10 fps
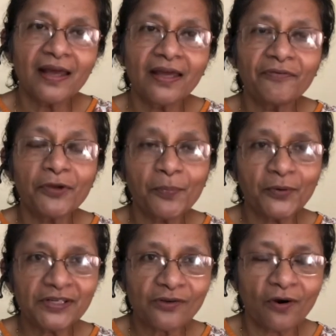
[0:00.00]
if you
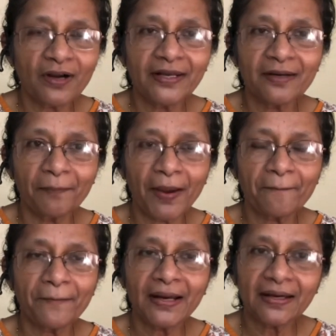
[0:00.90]
put salt and
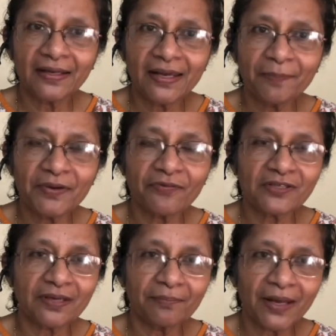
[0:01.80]
pepper and keep it for
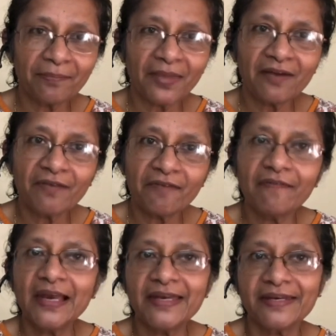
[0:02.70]
some time they will
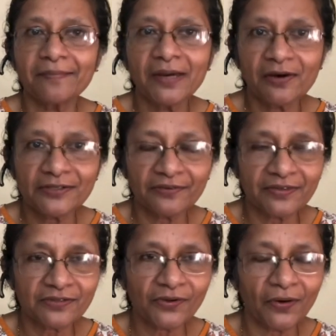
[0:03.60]
wilt because of the
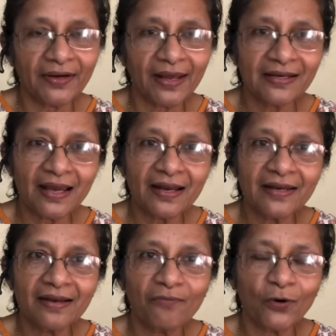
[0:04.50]
salt and a
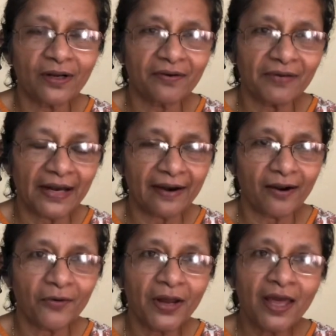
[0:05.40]
little water will run
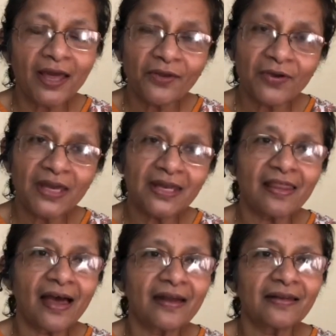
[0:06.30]
out you eat
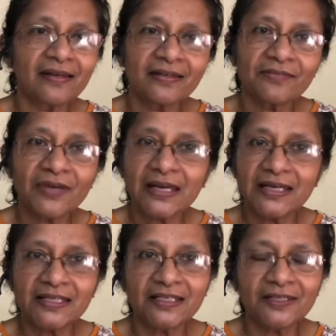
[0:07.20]
that it is very
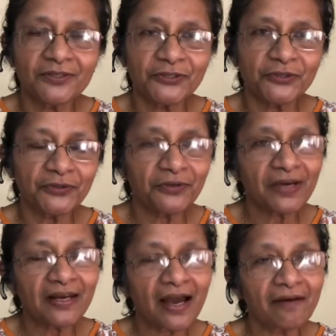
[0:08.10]
easy to chew you
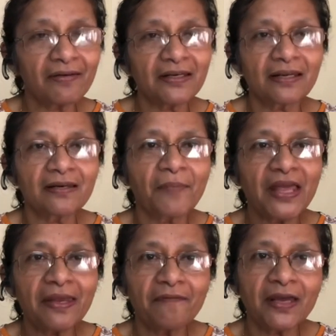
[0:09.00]
can have it in
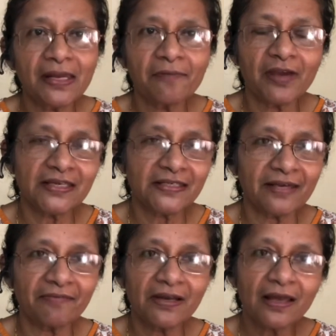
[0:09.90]
many many ways i
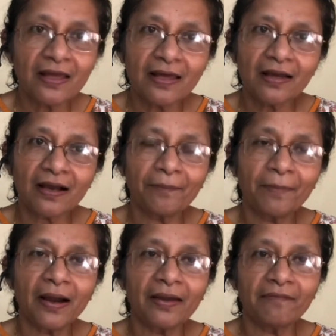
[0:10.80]
will come
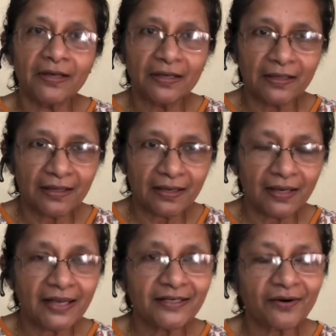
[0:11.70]
i will
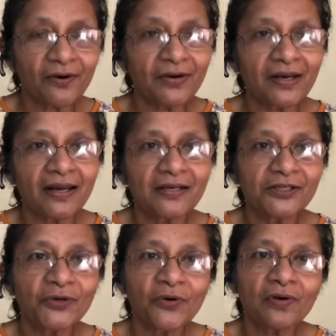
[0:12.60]
later on
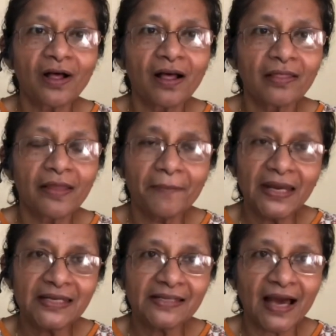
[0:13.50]
show the
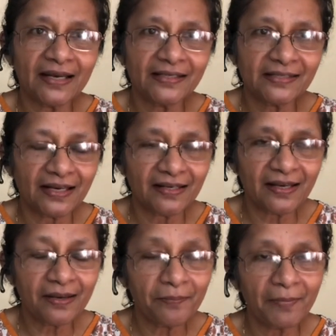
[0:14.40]
many salads that i
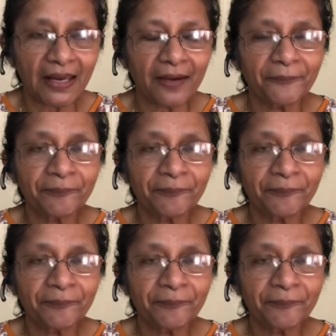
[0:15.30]
make